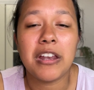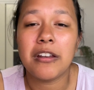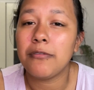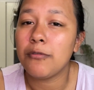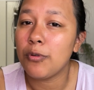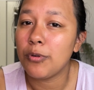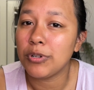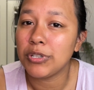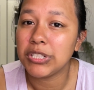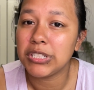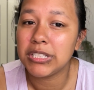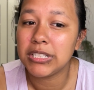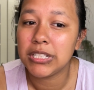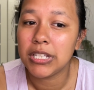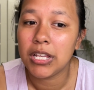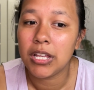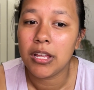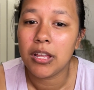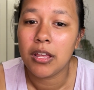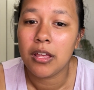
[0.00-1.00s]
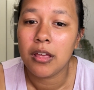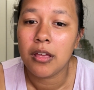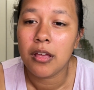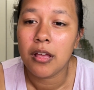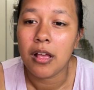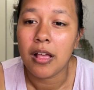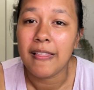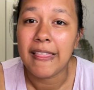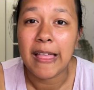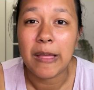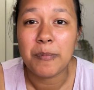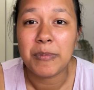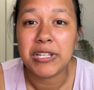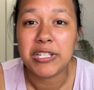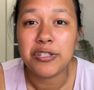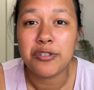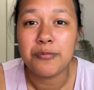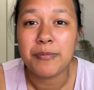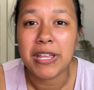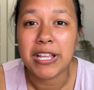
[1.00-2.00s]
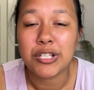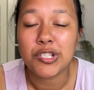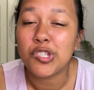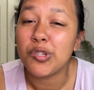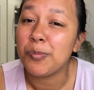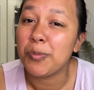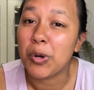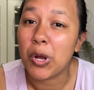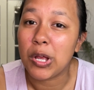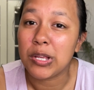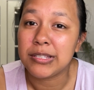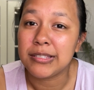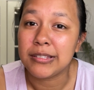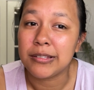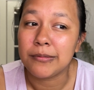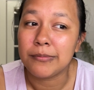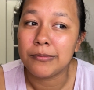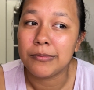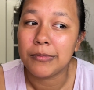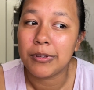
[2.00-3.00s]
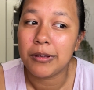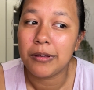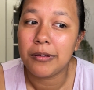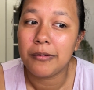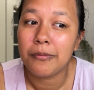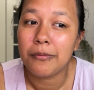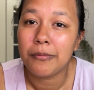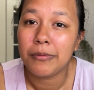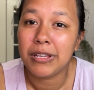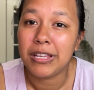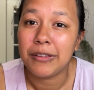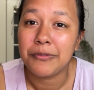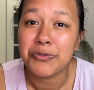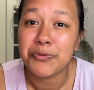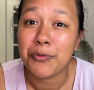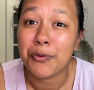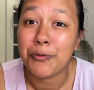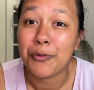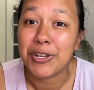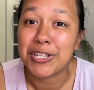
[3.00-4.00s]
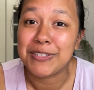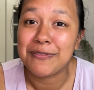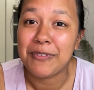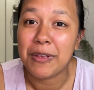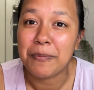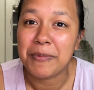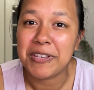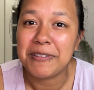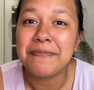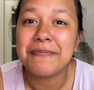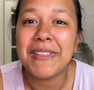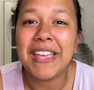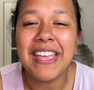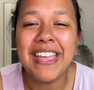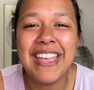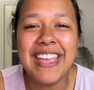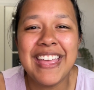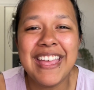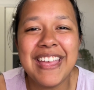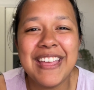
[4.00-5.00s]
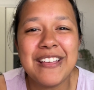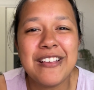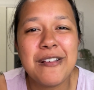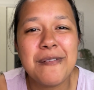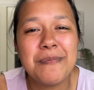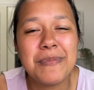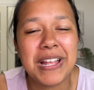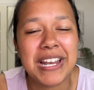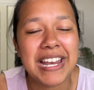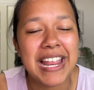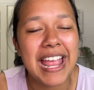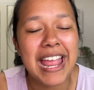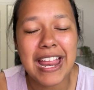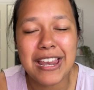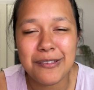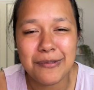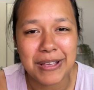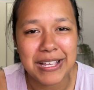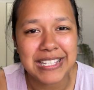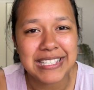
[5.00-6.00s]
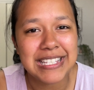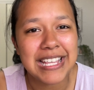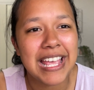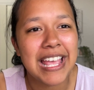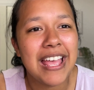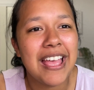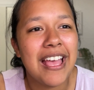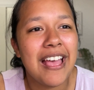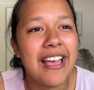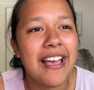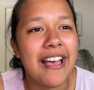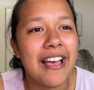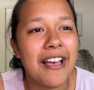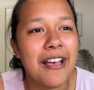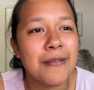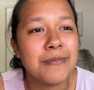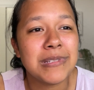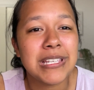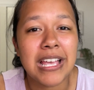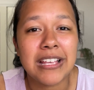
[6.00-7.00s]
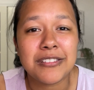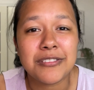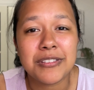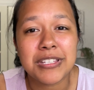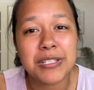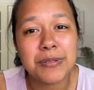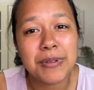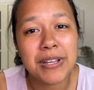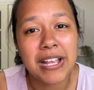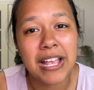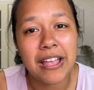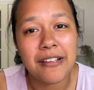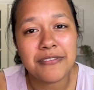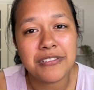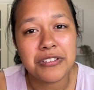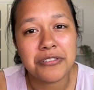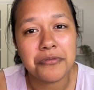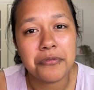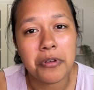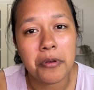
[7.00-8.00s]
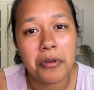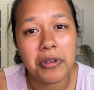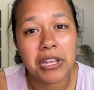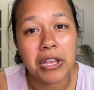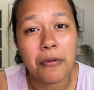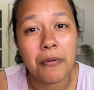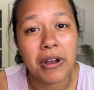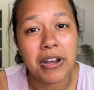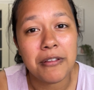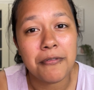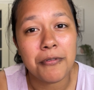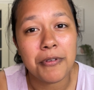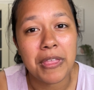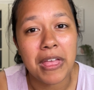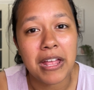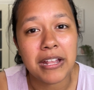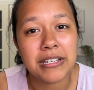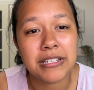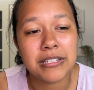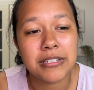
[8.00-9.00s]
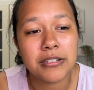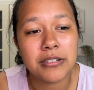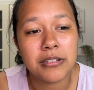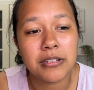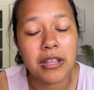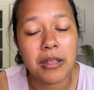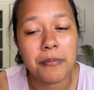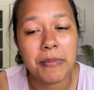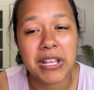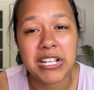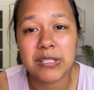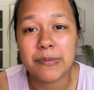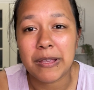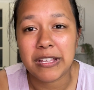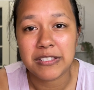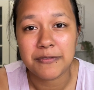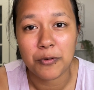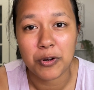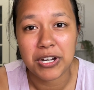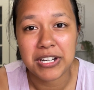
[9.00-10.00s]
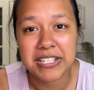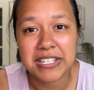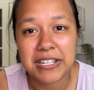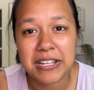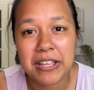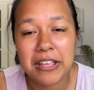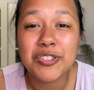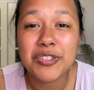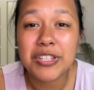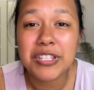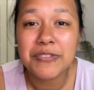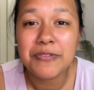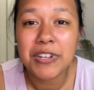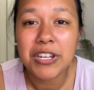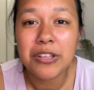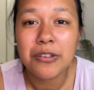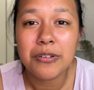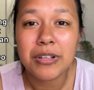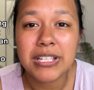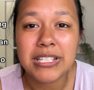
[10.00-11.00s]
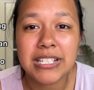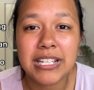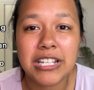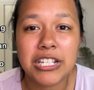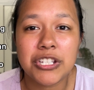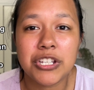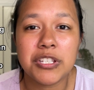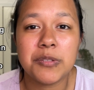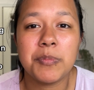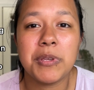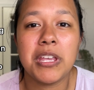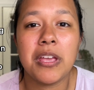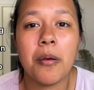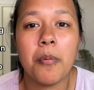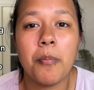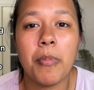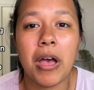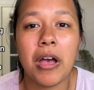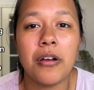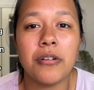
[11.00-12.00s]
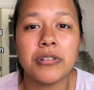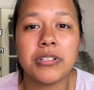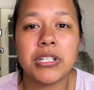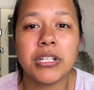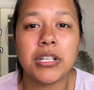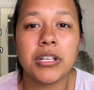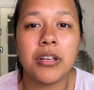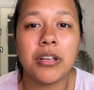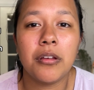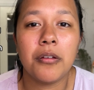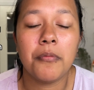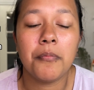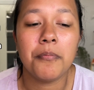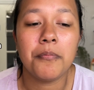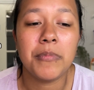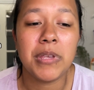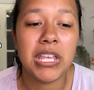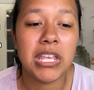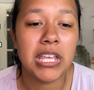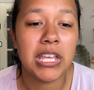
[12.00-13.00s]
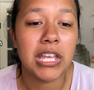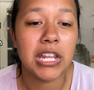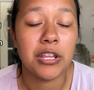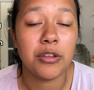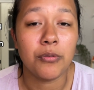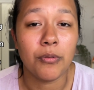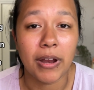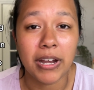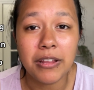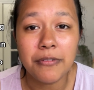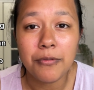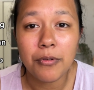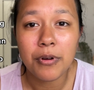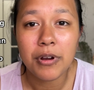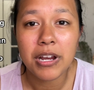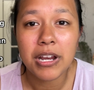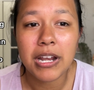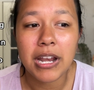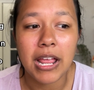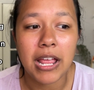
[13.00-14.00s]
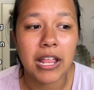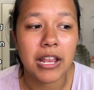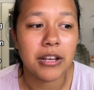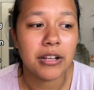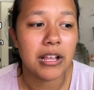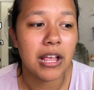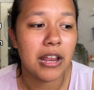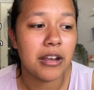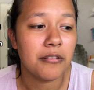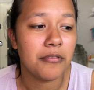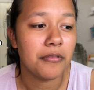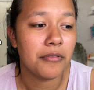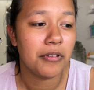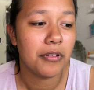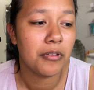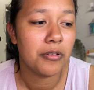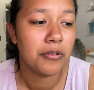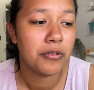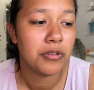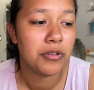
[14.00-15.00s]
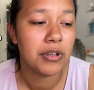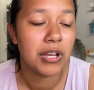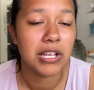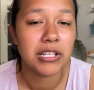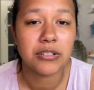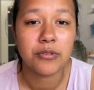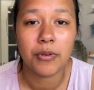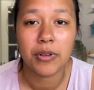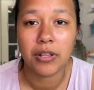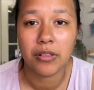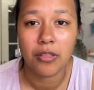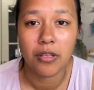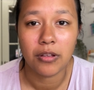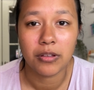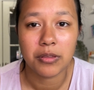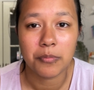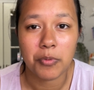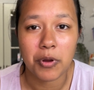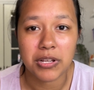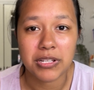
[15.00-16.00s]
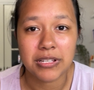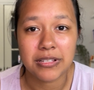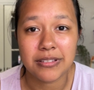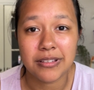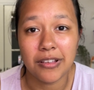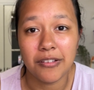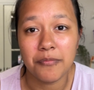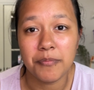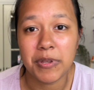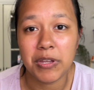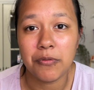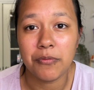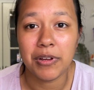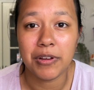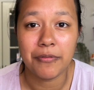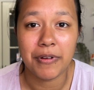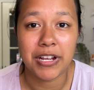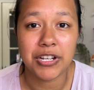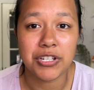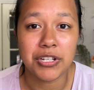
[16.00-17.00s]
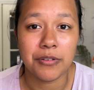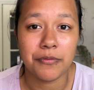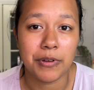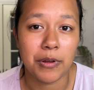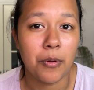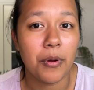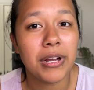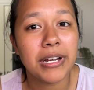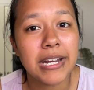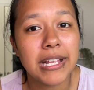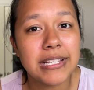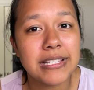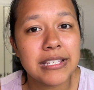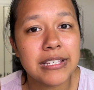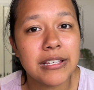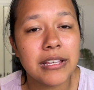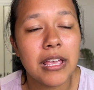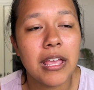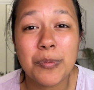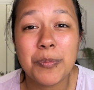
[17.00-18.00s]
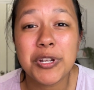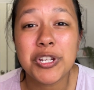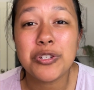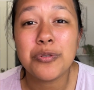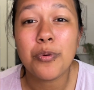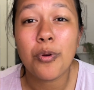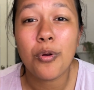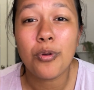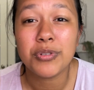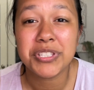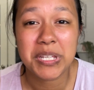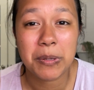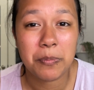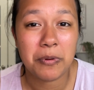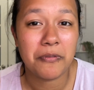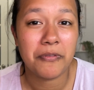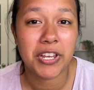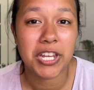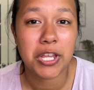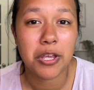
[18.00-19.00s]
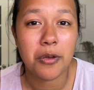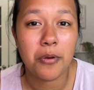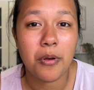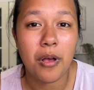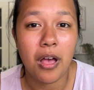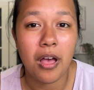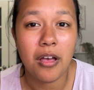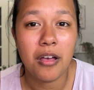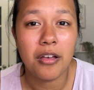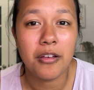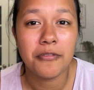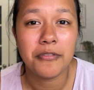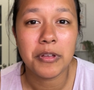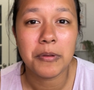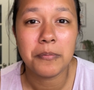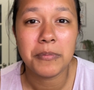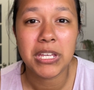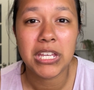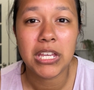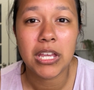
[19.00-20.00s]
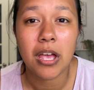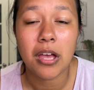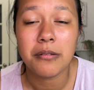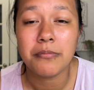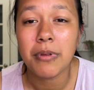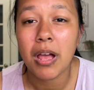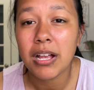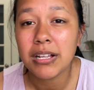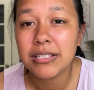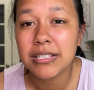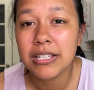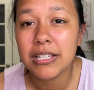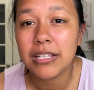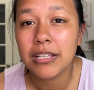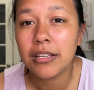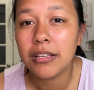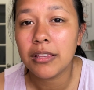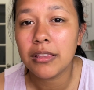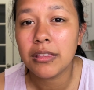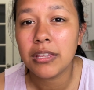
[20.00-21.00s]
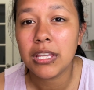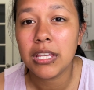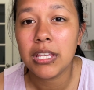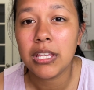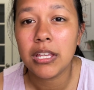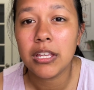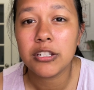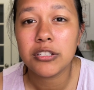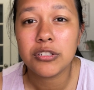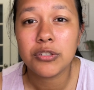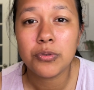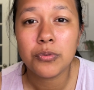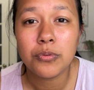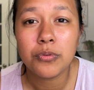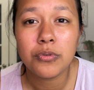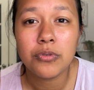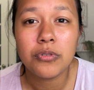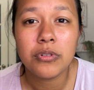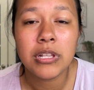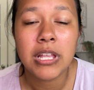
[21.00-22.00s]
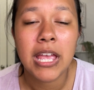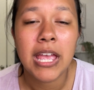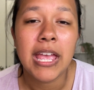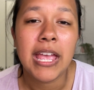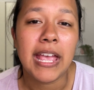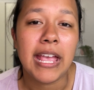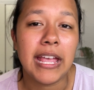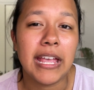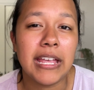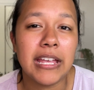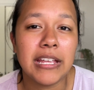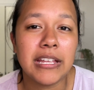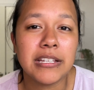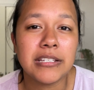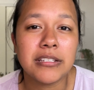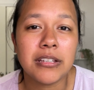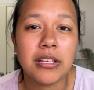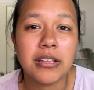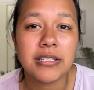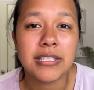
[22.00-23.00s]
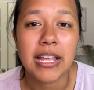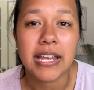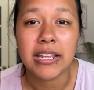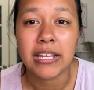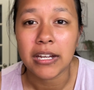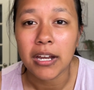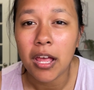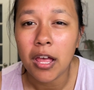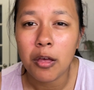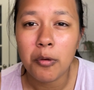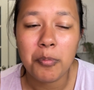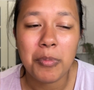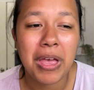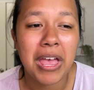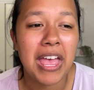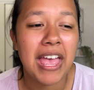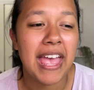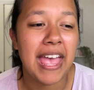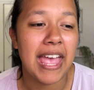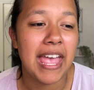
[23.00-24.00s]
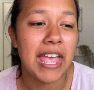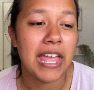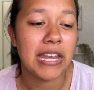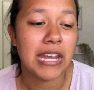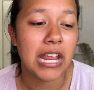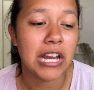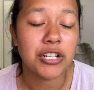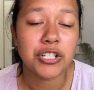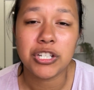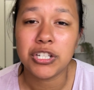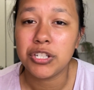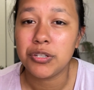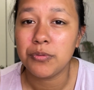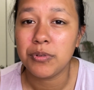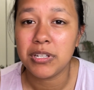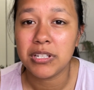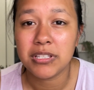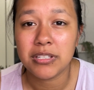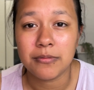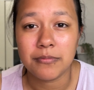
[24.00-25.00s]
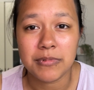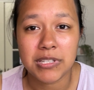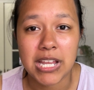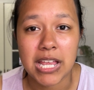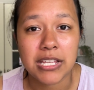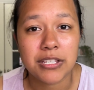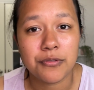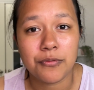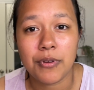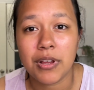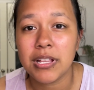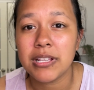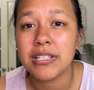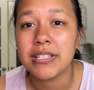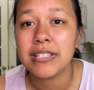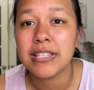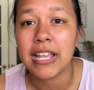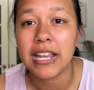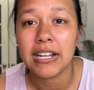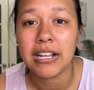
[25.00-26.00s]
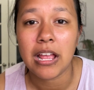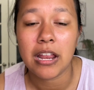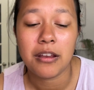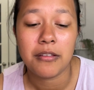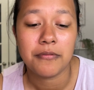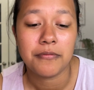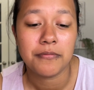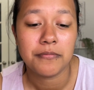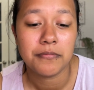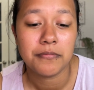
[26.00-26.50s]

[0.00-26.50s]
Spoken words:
of course, allow me to make super awesome gifts for friends and family. But anyways, yeah, so this week I have to get ready for that and make space for it. So this video is going to just be about me getting ready for it and kind of you guys going along the process of me rearranging and reorganizing. I'm going to do a whole separate video of me unboxing the tool and setting it up and actually doing some test runs and kind of